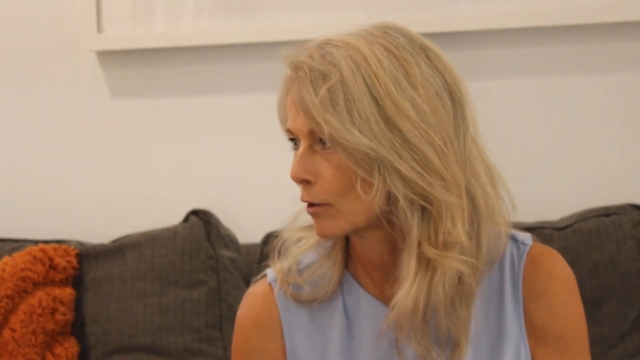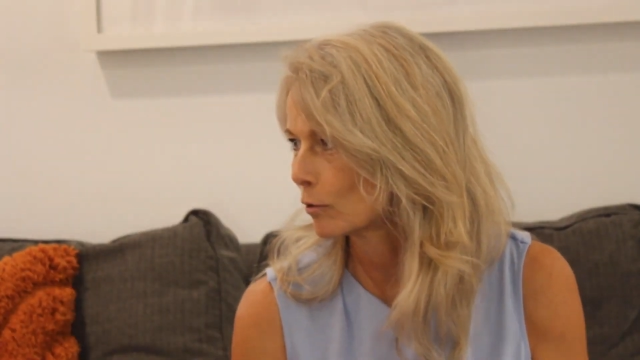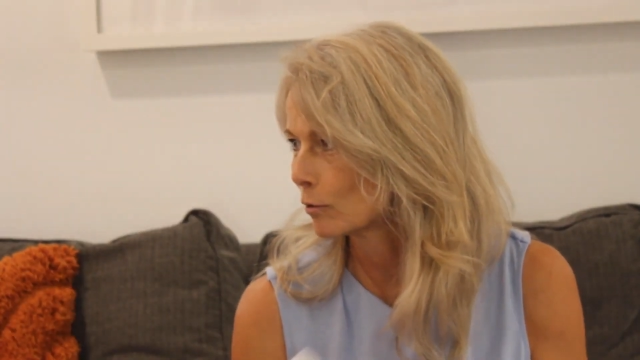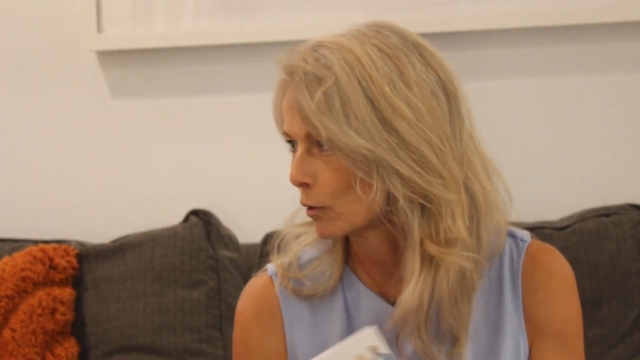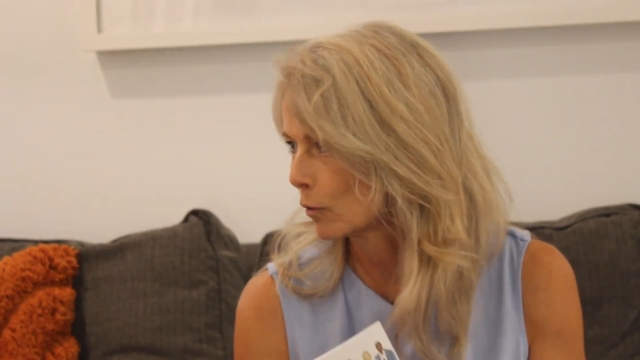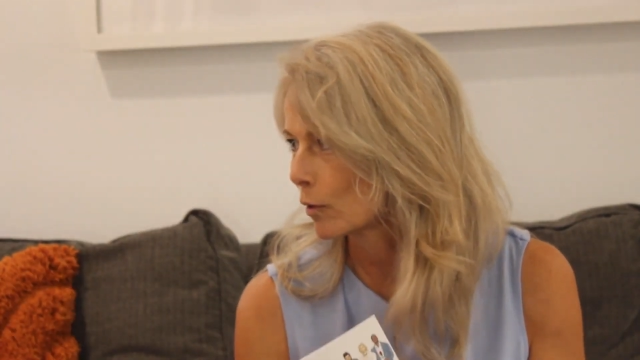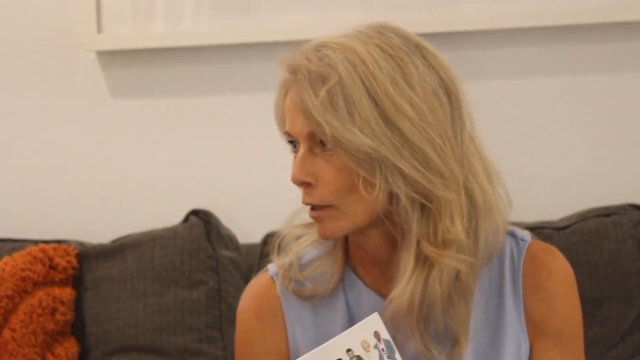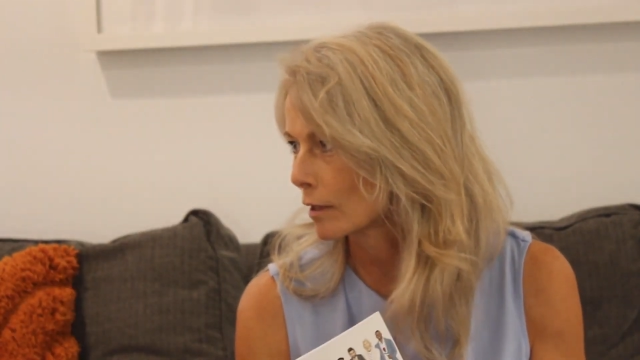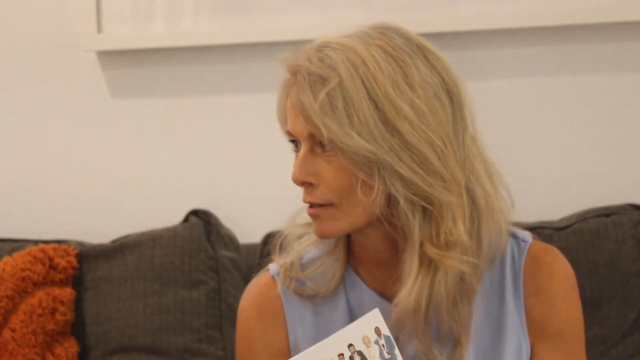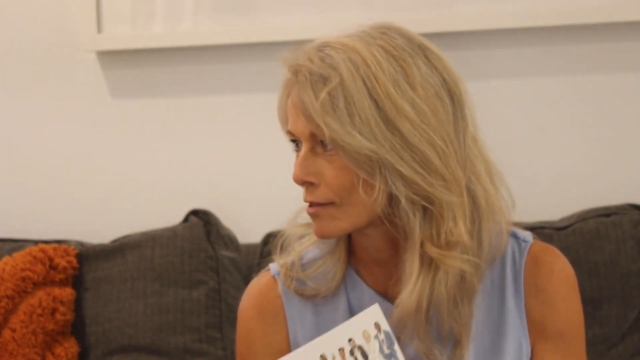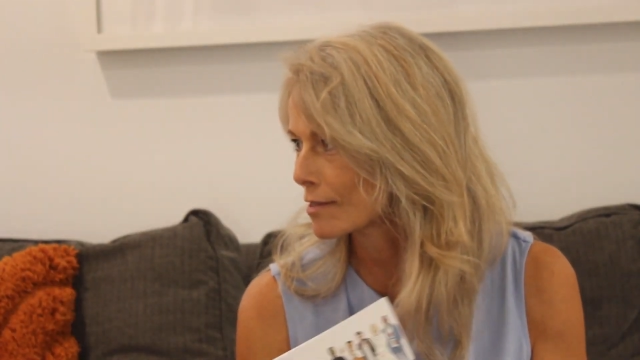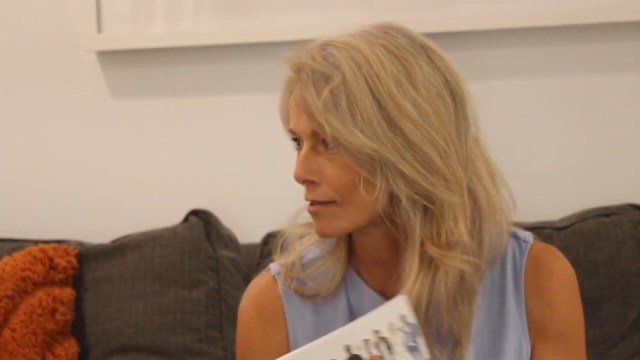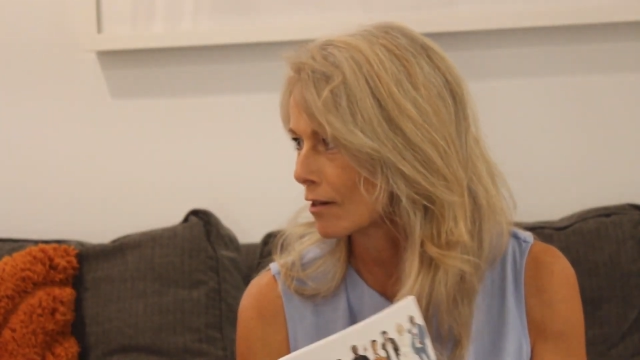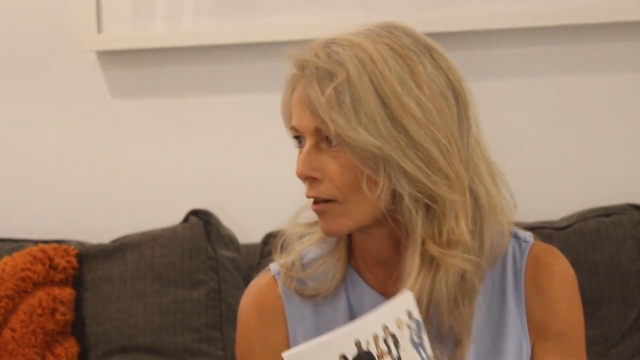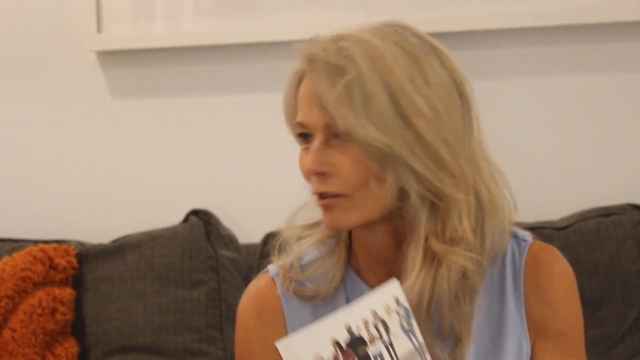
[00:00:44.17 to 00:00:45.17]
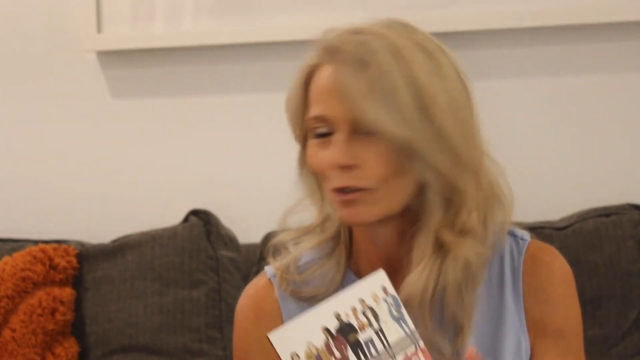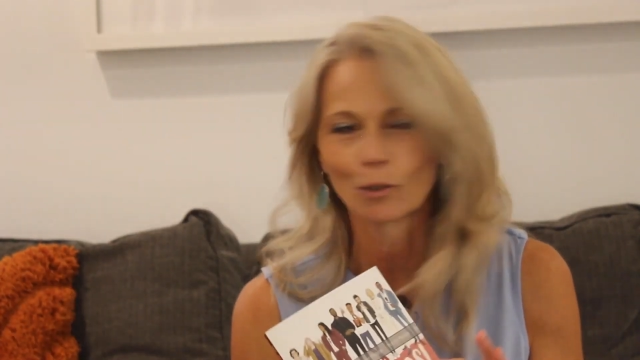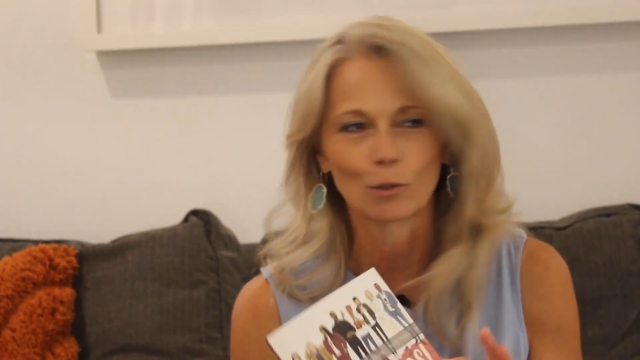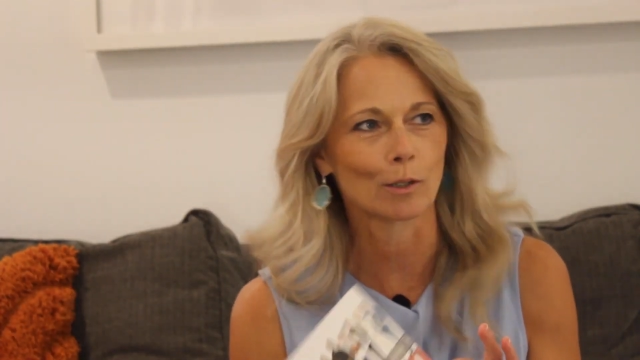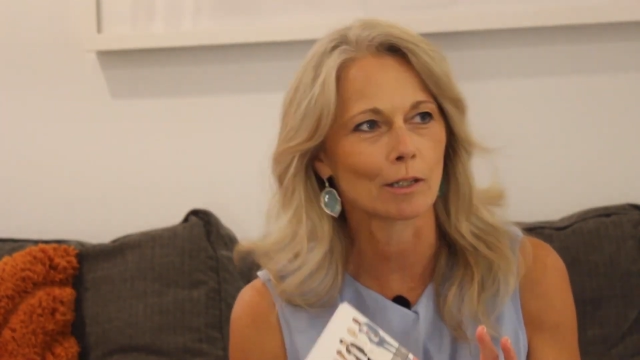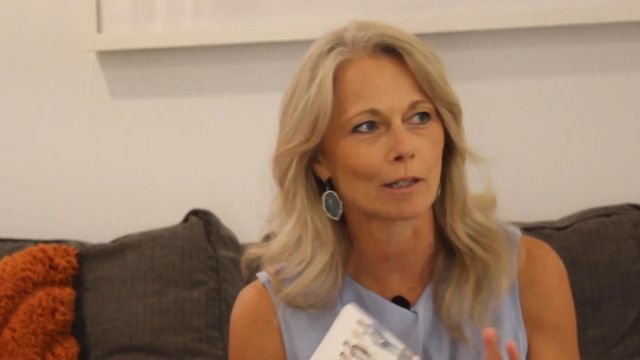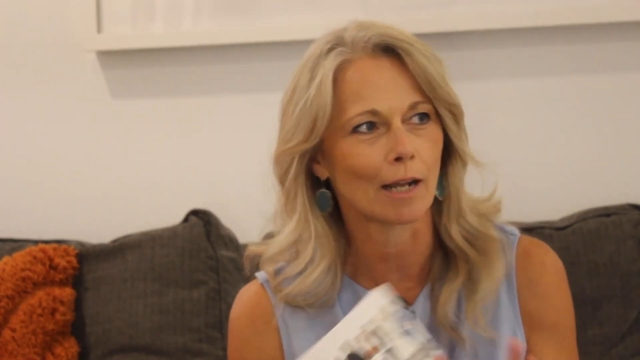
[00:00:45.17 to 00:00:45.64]
oh, Lords are
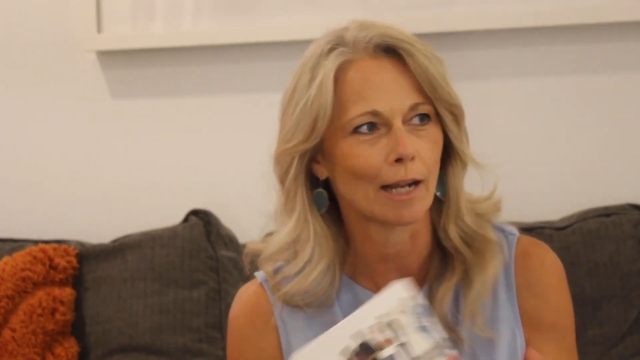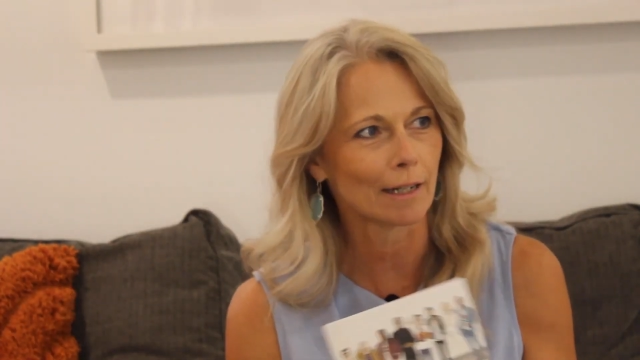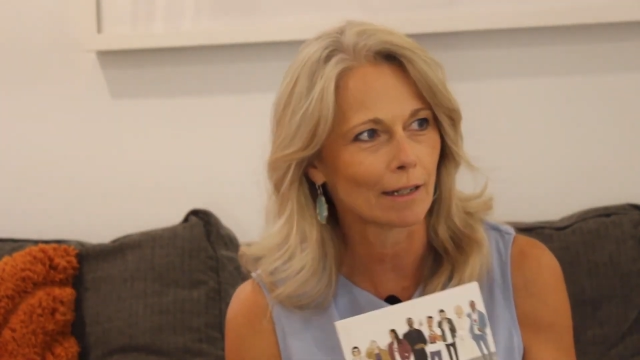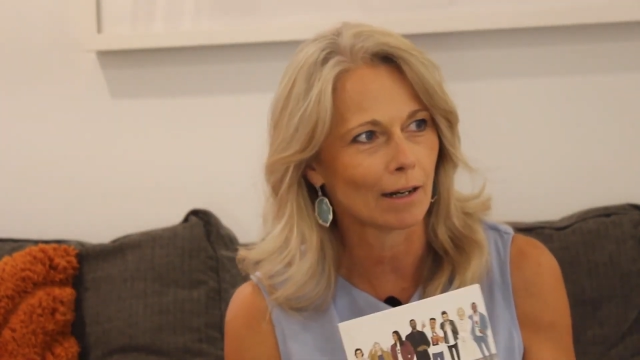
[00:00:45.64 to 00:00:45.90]
Lord